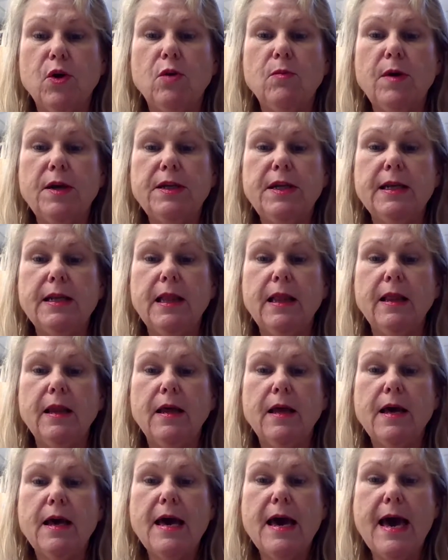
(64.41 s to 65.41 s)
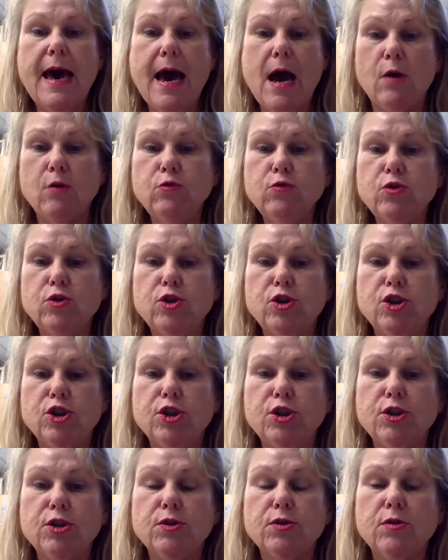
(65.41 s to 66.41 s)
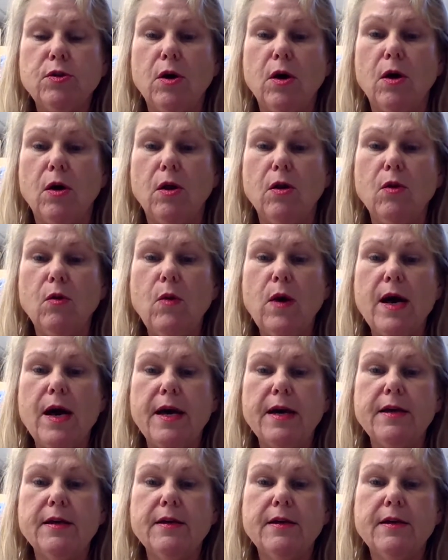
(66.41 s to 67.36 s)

my needle out all the way.